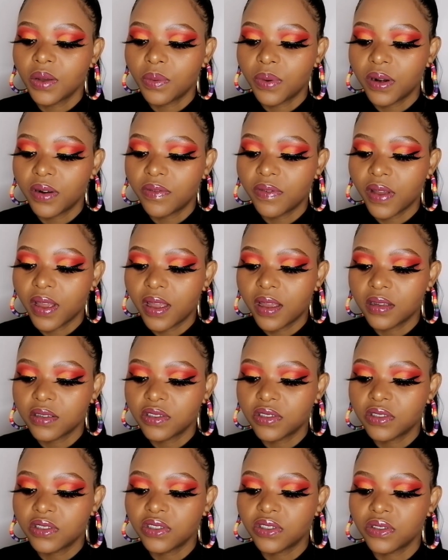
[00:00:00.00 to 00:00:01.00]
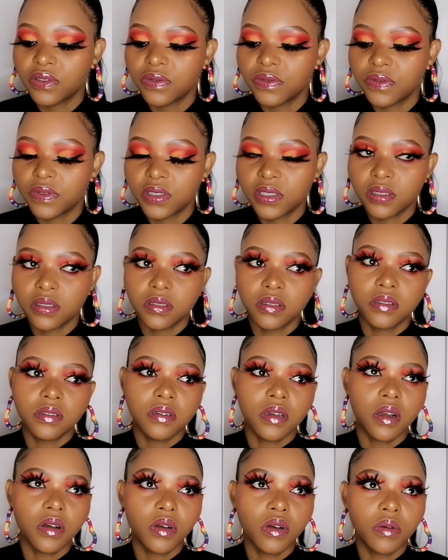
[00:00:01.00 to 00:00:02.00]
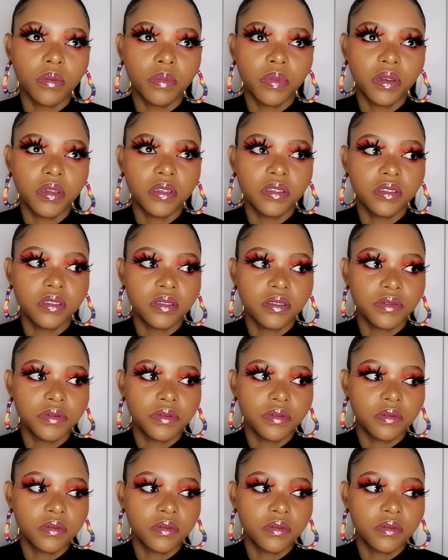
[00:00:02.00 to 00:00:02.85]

what have i achieved accomplished